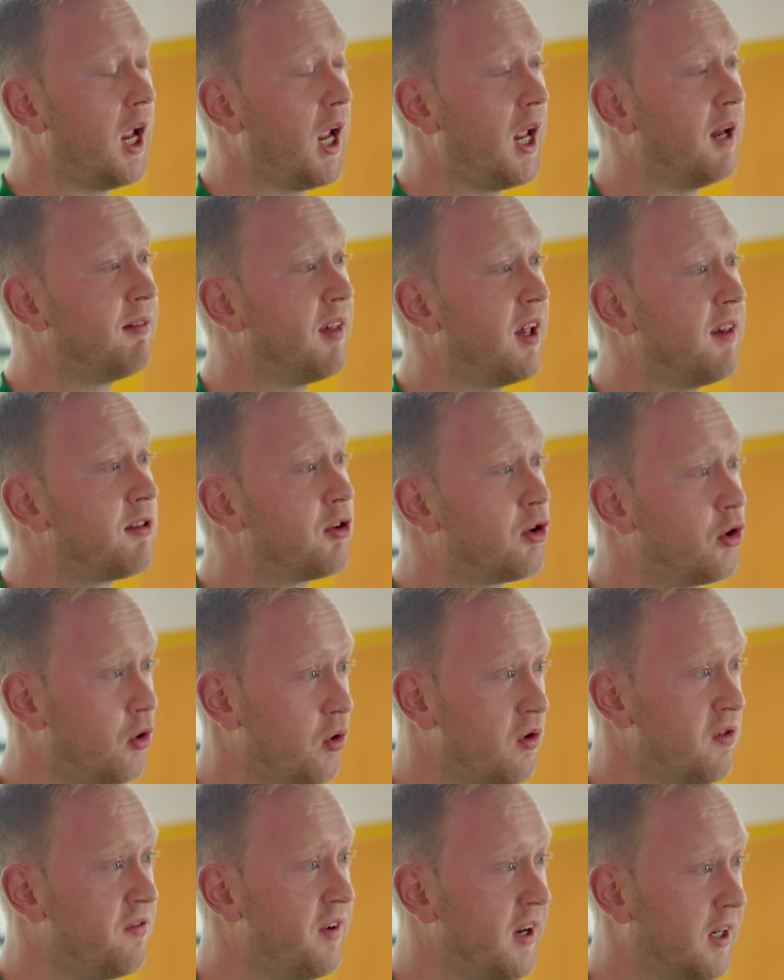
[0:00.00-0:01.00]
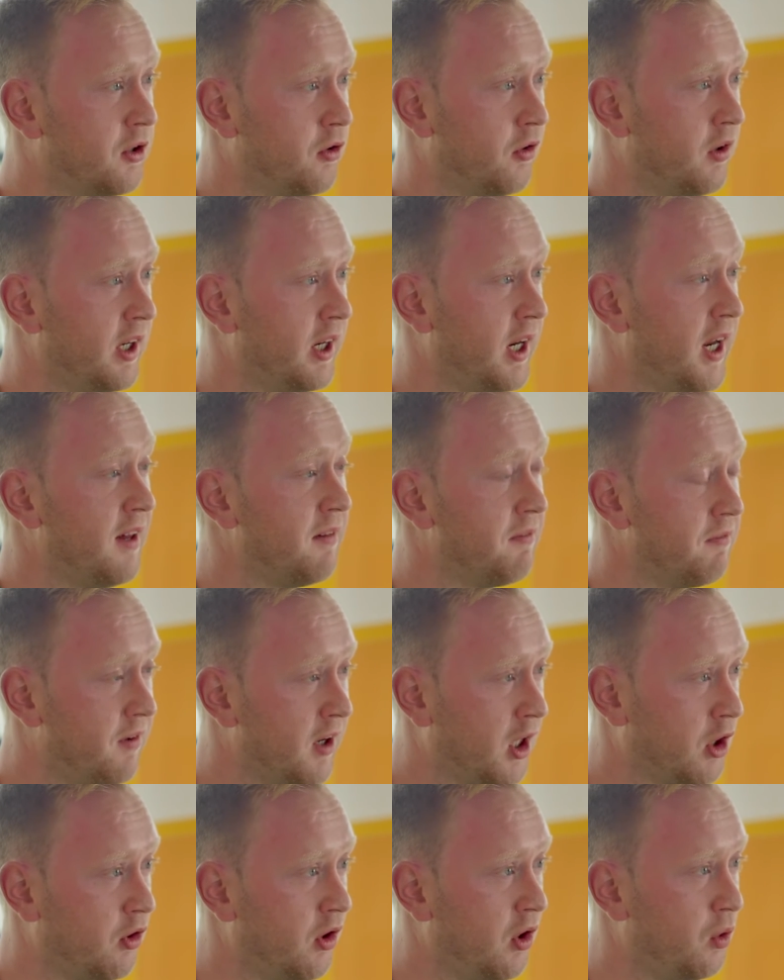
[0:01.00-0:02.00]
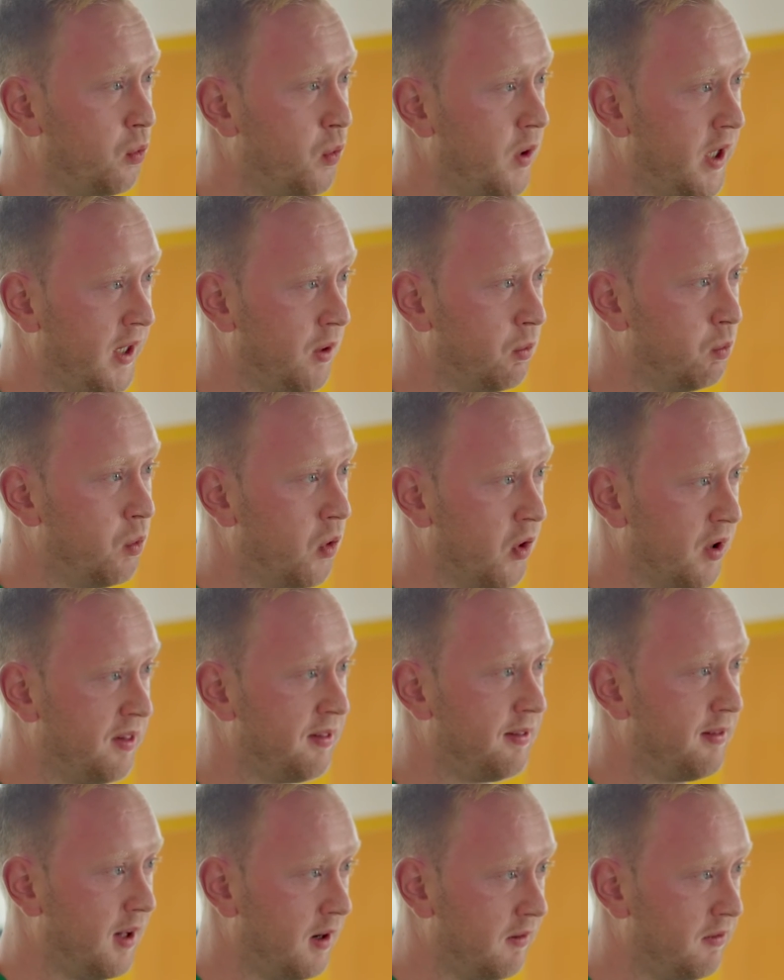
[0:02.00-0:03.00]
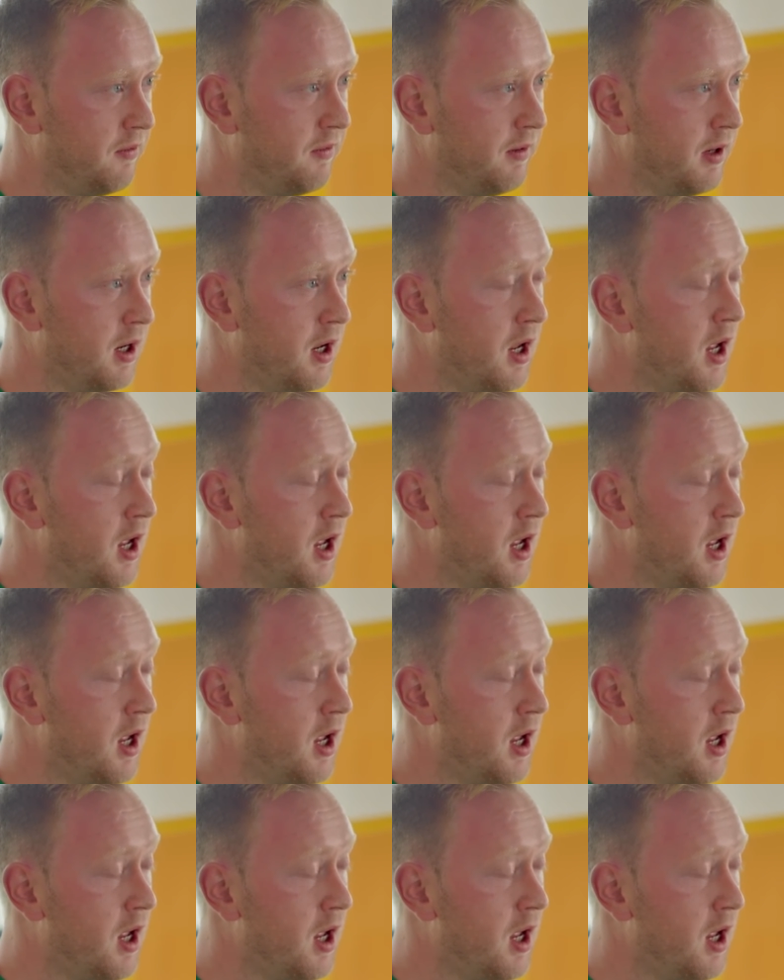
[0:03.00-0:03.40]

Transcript: it says true victory is victory within oneself.